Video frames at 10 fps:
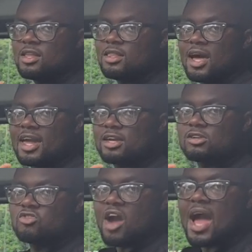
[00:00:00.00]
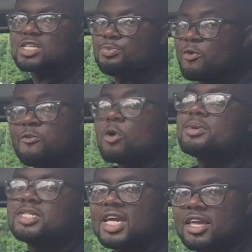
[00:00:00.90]
like tracks
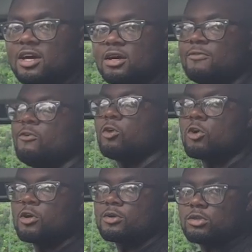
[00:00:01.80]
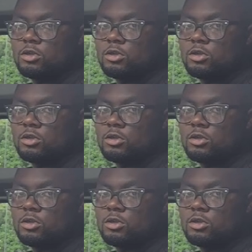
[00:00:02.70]
performance data for